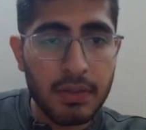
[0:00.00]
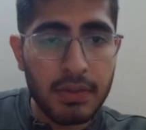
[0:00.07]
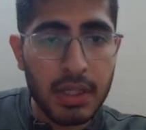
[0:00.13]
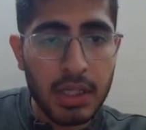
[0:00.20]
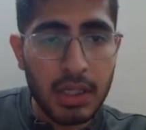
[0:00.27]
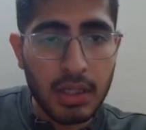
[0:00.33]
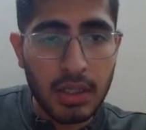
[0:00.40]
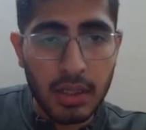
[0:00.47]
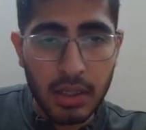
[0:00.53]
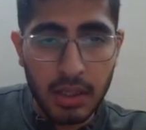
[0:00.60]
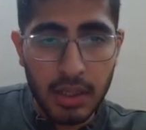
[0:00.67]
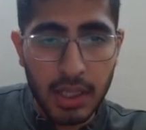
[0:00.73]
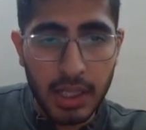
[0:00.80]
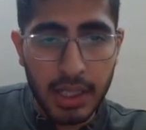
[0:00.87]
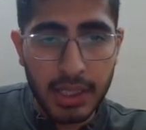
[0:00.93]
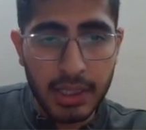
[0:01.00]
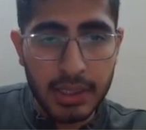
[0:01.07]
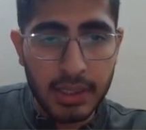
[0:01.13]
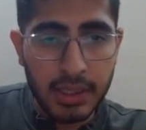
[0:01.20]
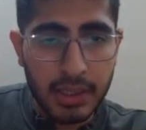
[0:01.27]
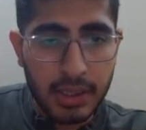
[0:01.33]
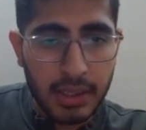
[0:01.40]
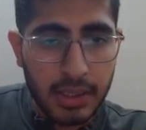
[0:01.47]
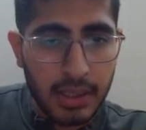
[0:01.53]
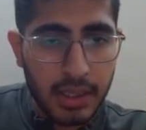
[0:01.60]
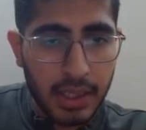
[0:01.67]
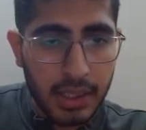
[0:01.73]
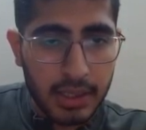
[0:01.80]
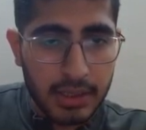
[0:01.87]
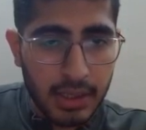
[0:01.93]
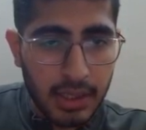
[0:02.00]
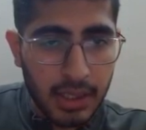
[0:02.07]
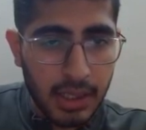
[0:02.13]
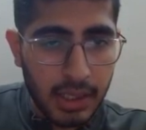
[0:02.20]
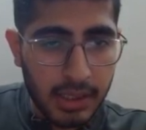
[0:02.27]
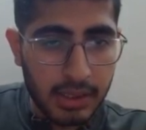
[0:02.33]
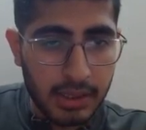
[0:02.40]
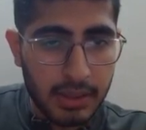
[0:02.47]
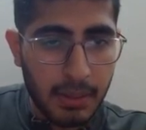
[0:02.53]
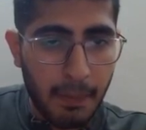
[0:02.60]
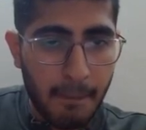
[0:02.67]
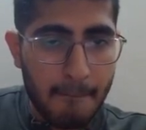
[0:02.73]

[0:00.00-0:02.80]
away write character length.